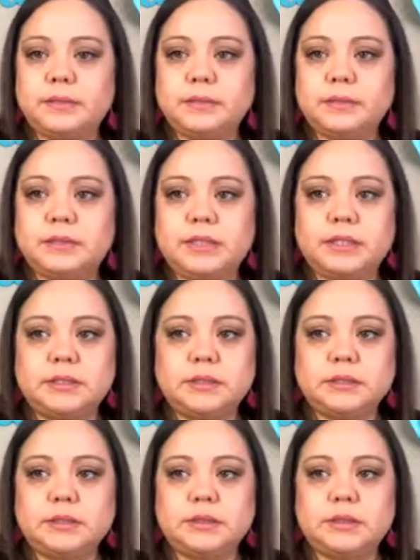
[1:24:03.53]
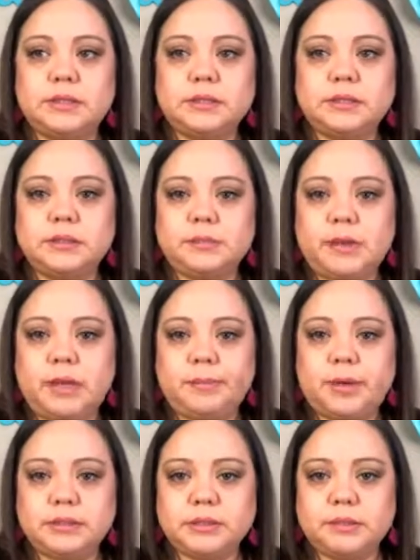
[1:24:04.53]
See this is my
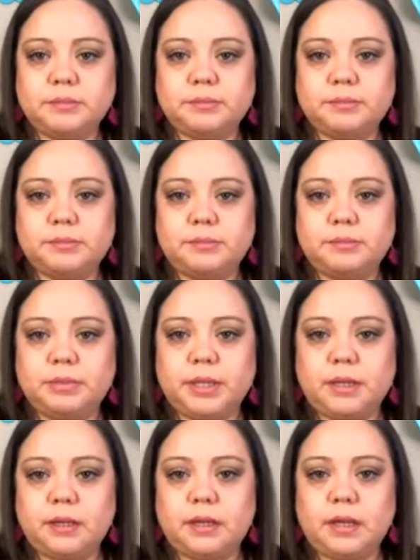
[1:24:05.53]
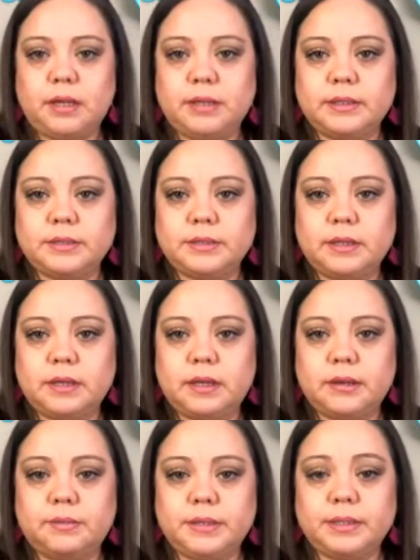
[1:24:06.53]
Posca pen, and it's
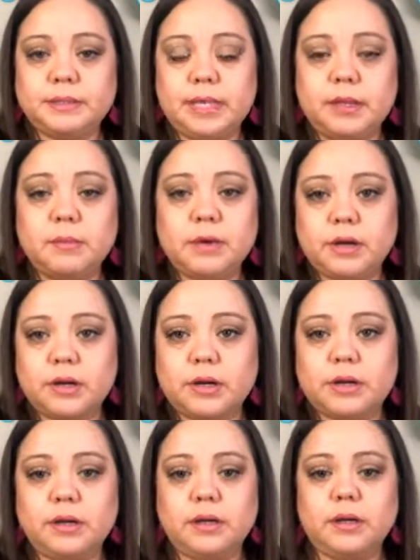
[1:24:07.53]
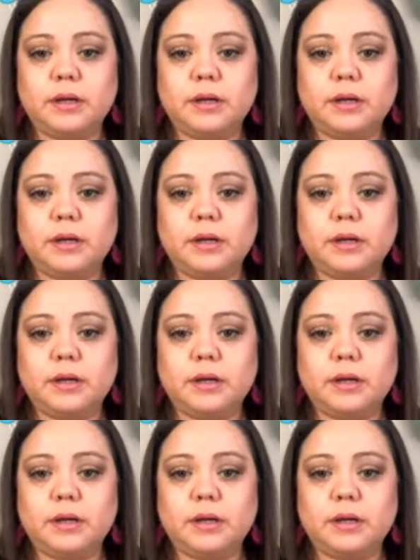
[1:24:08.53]
like a marker,